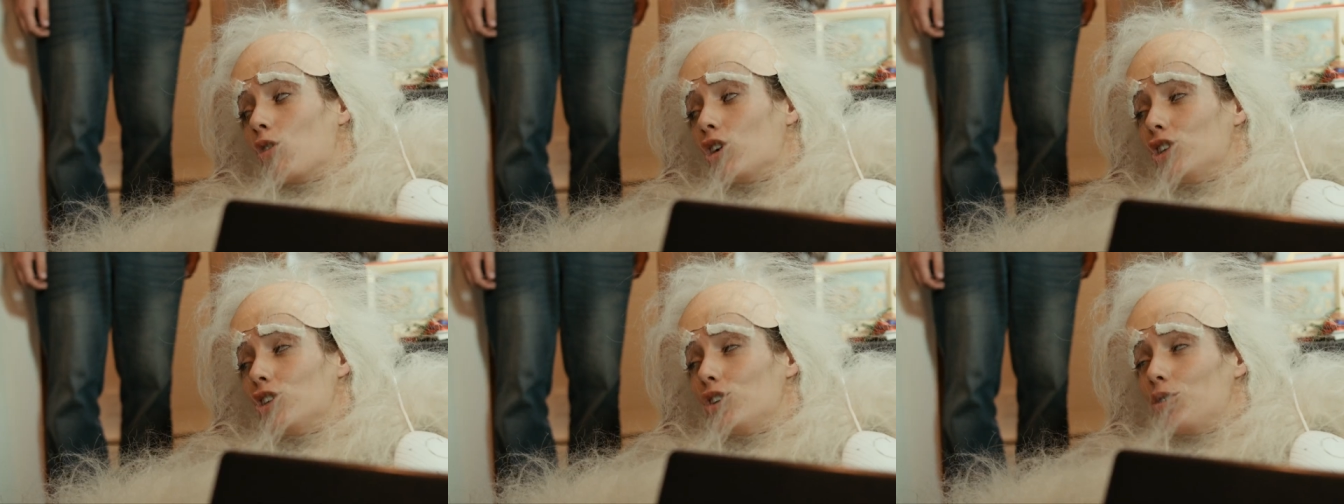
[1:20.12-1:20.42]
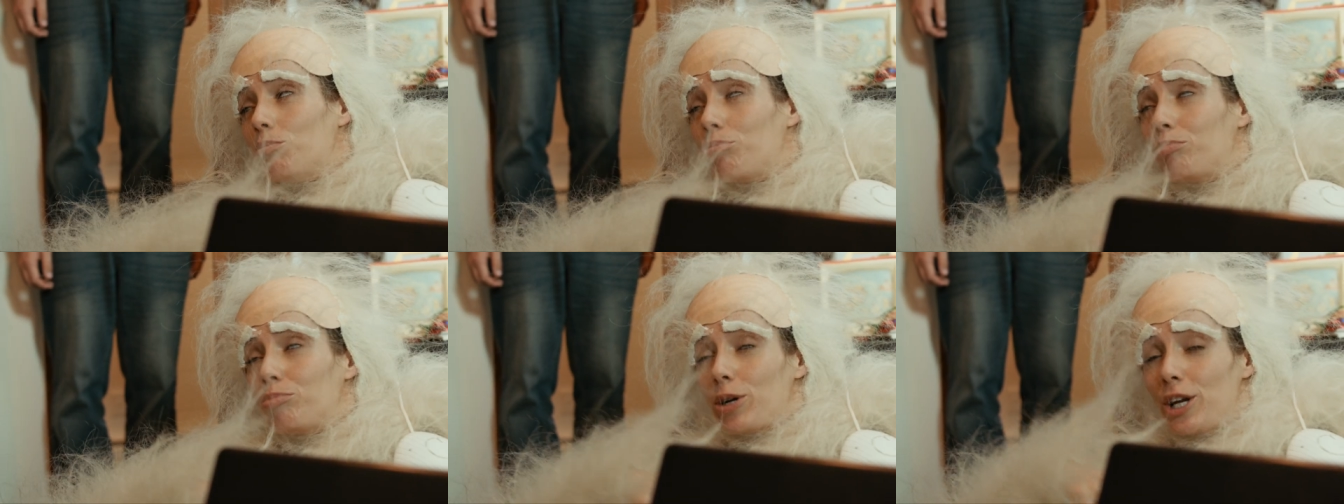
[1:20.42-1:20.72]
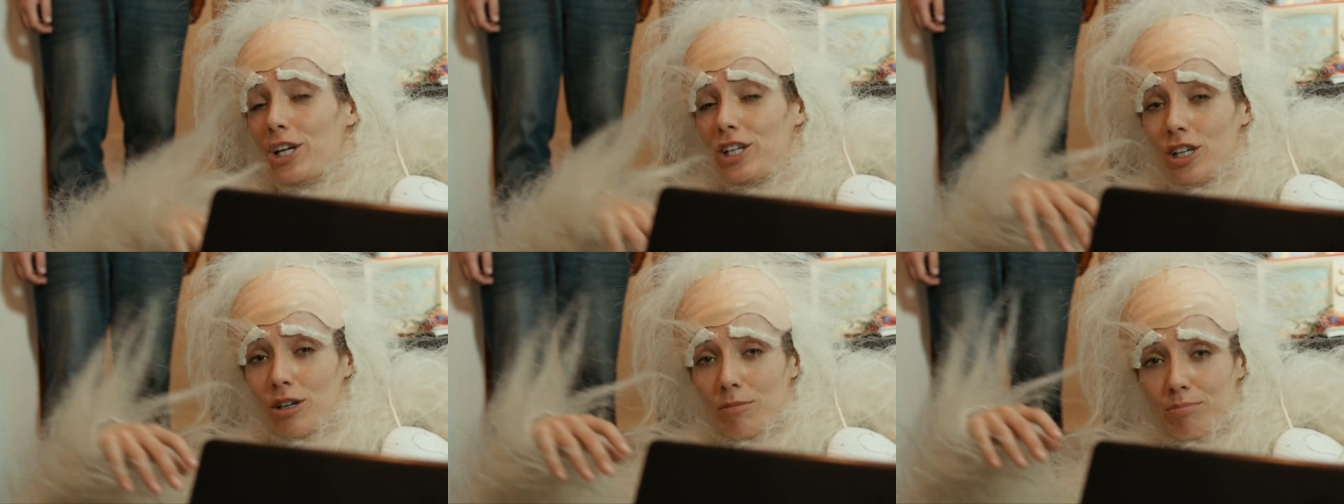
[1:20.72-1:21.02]
Well, you
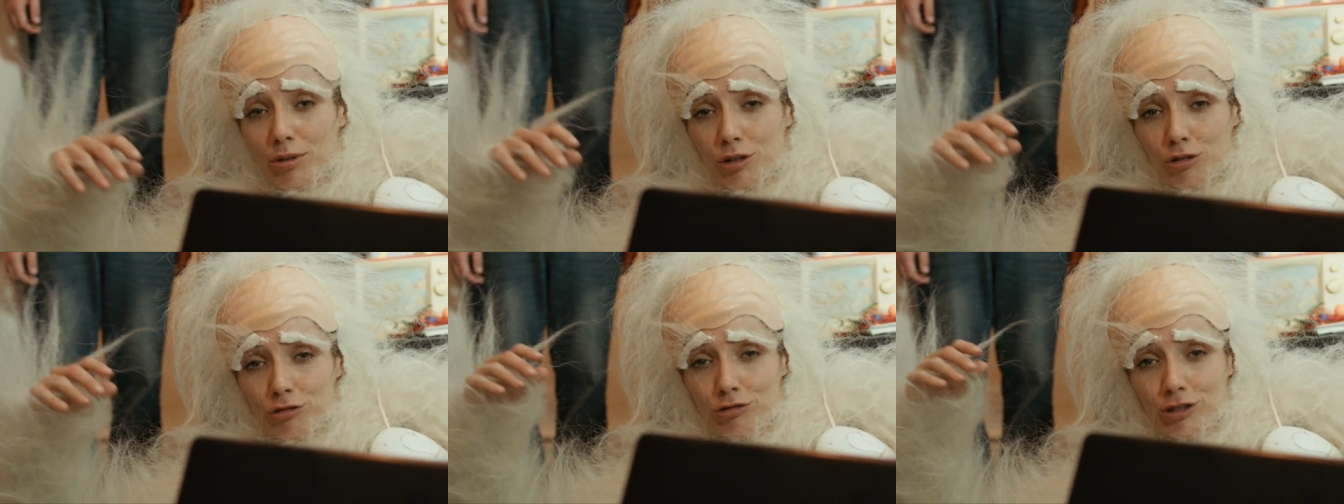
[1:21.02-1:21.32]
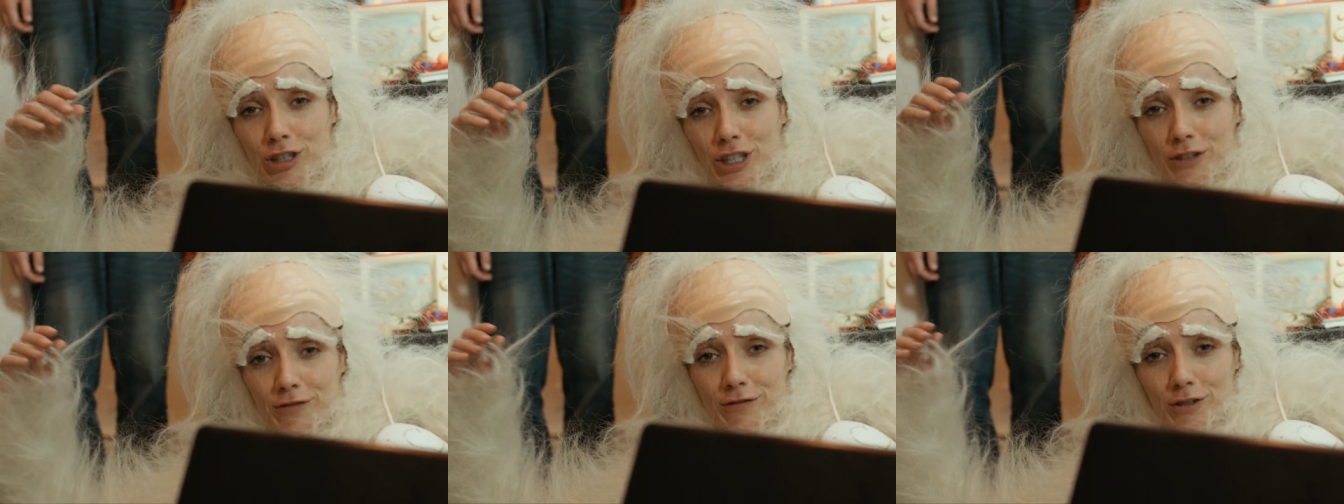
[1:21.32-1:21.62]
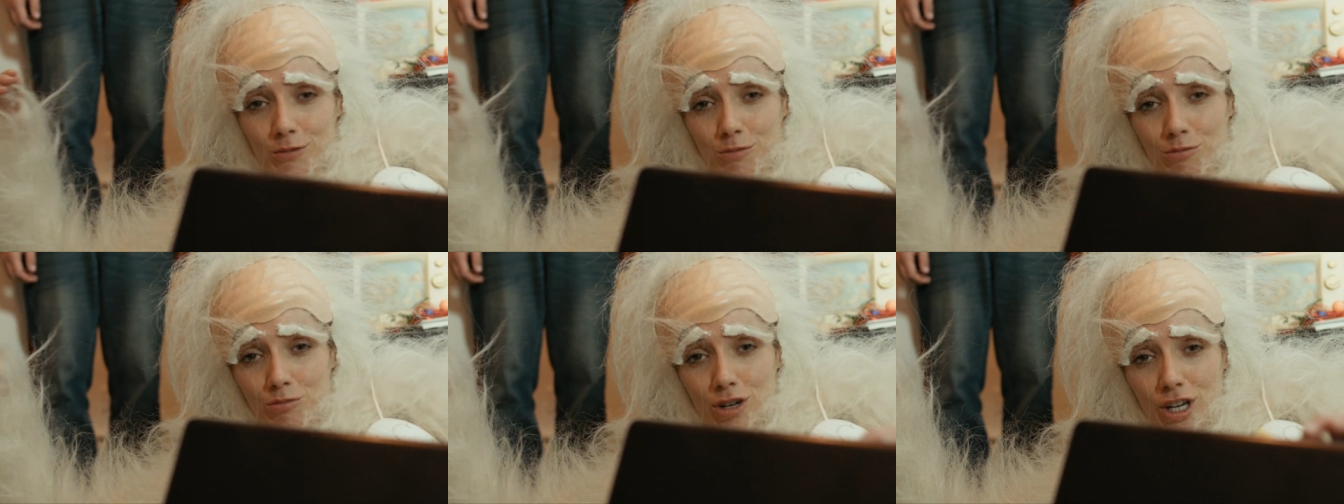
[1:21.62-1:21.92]
better
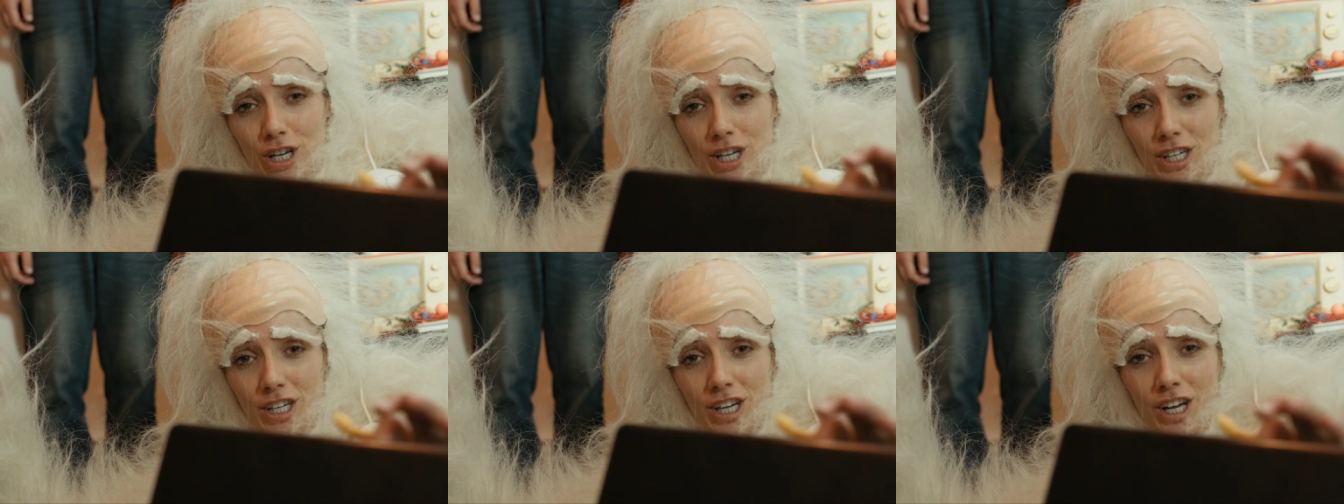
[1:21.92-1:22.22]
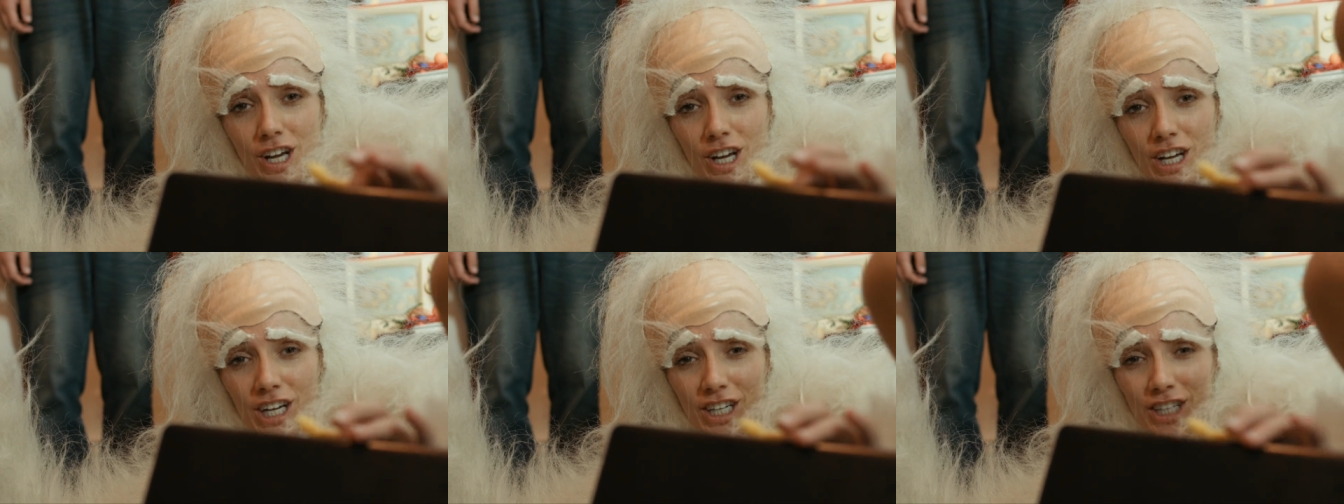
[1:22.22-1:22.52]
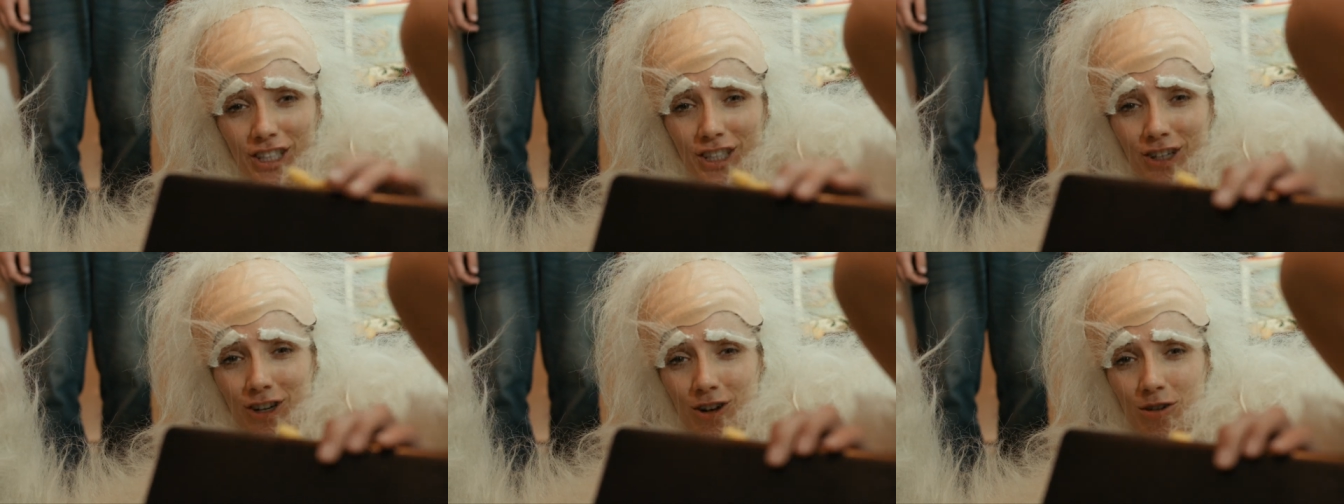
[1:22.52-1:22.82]
believe in me,
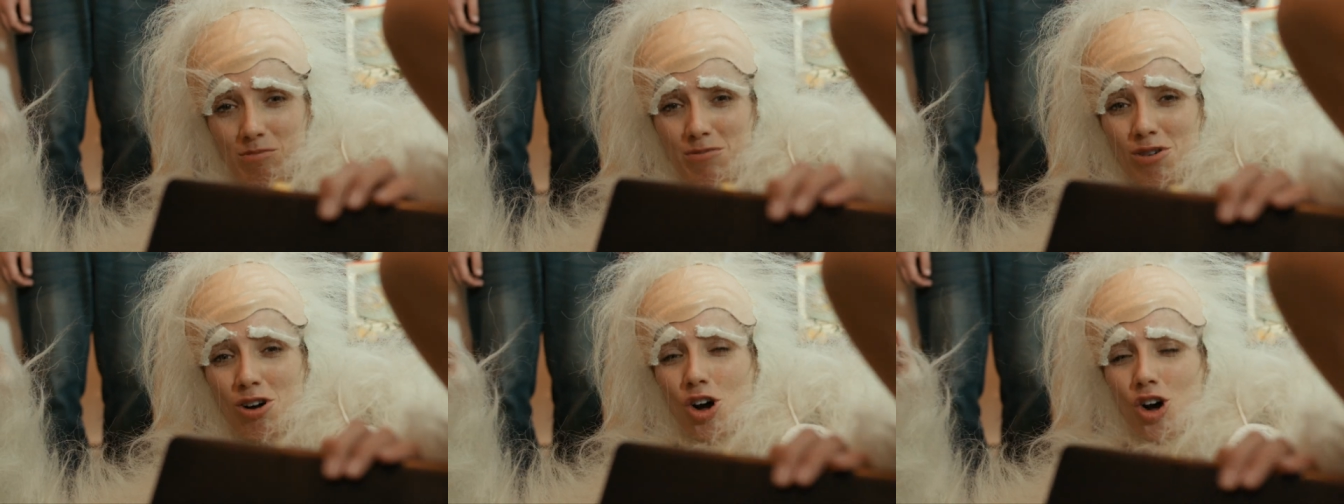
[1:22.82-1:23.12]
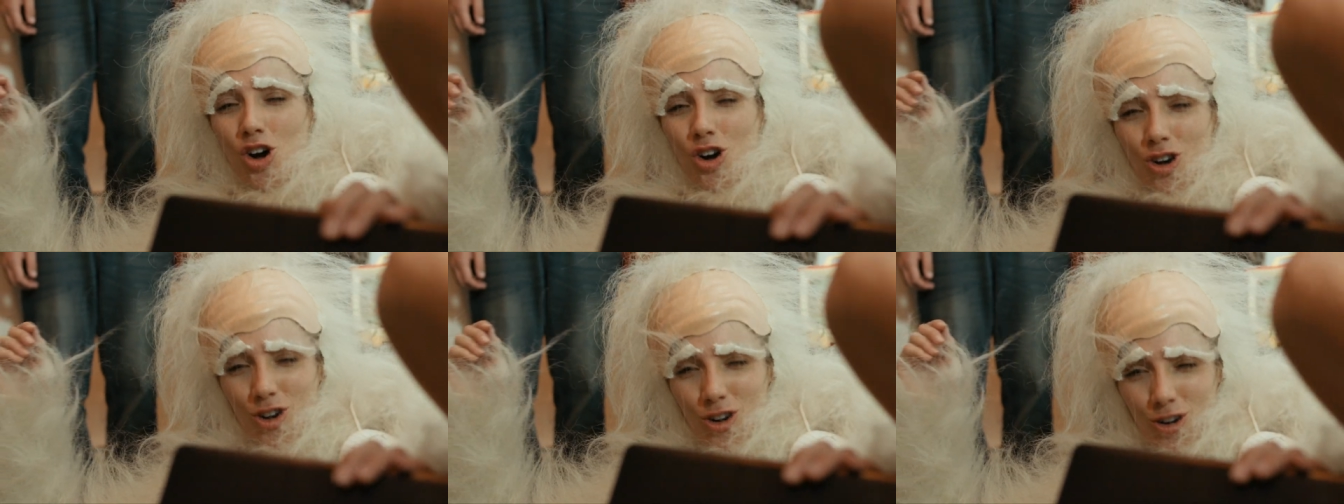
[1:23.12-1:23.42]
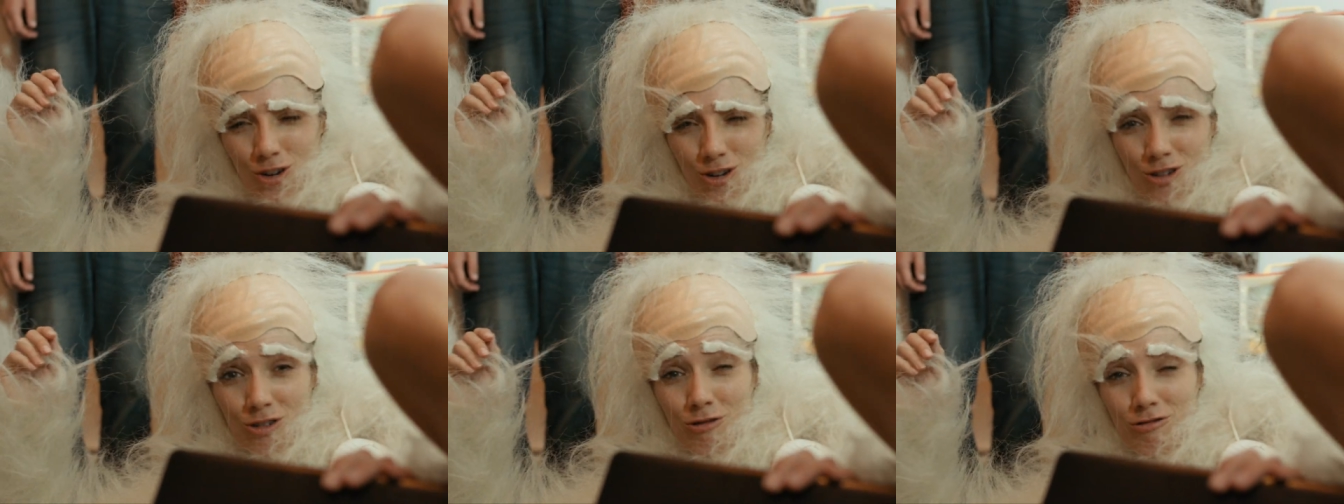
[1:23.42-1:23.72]
cause I'm
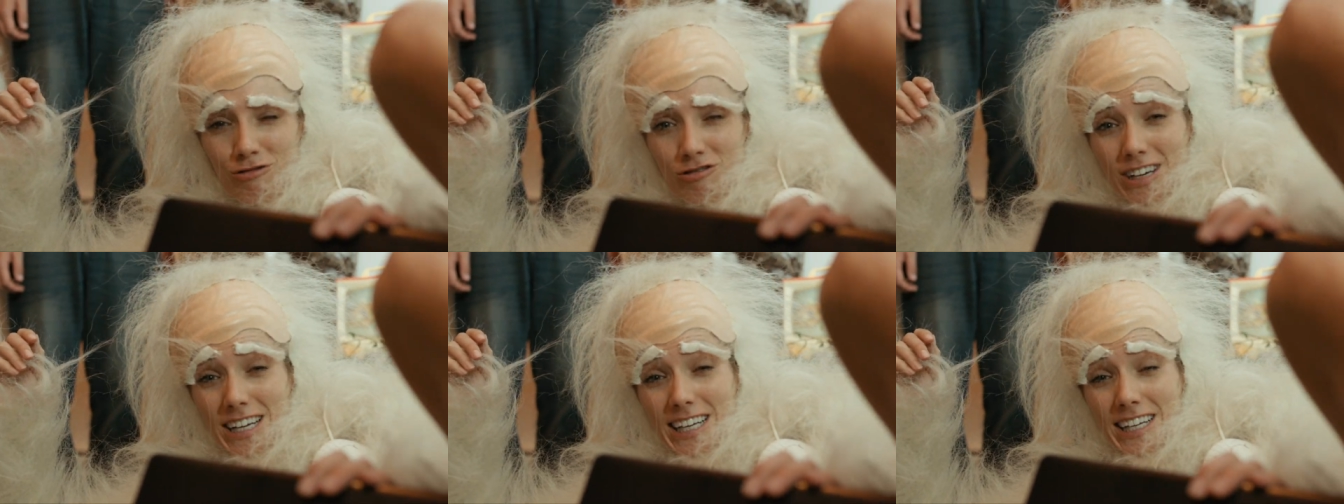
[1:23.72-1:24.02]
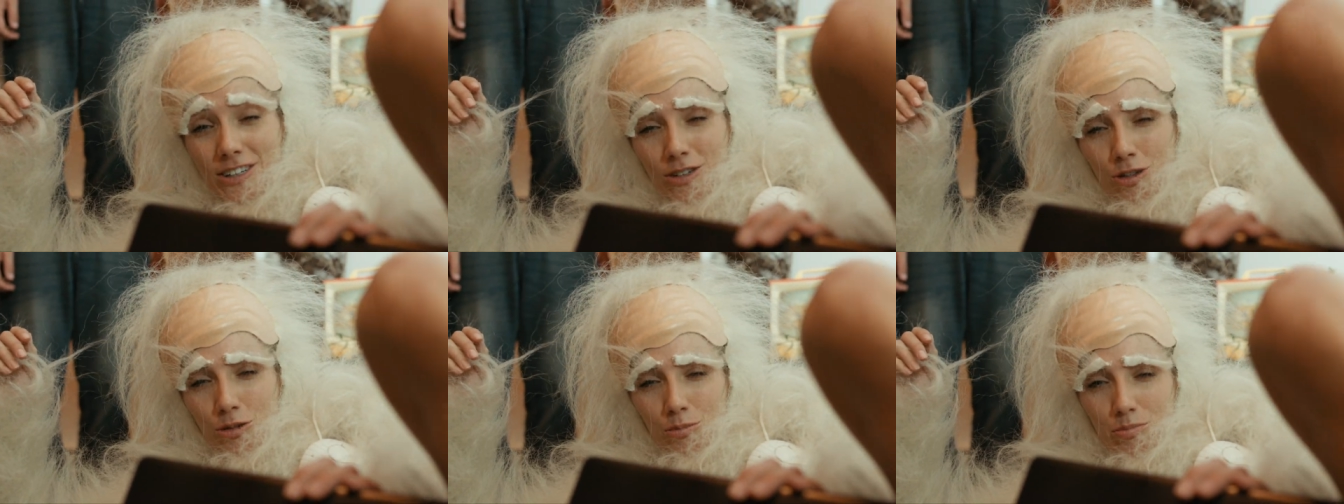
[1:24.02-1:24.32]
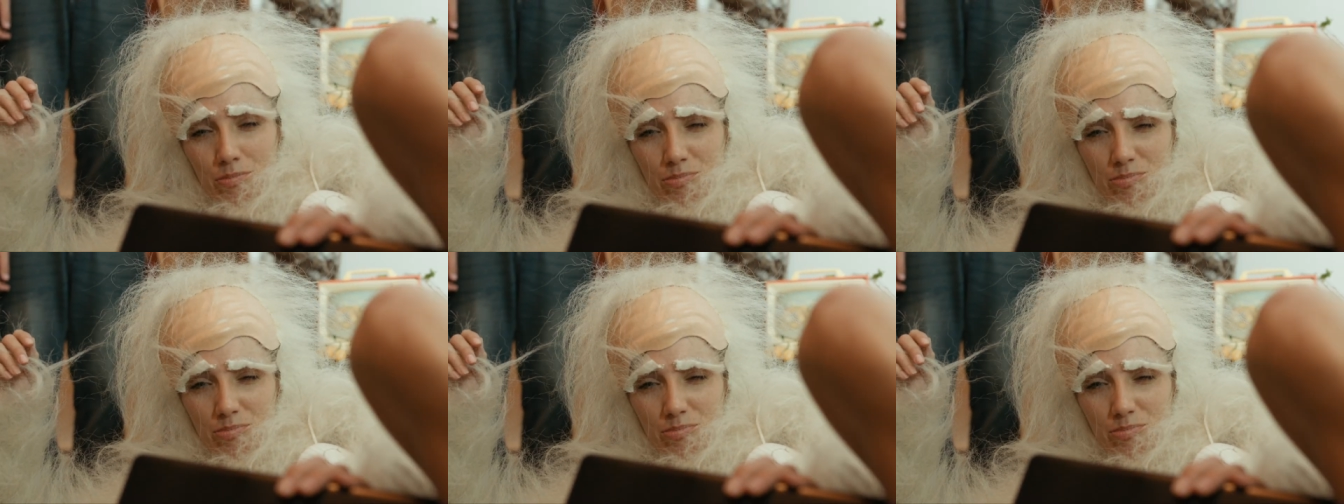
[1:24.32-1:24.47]
all real,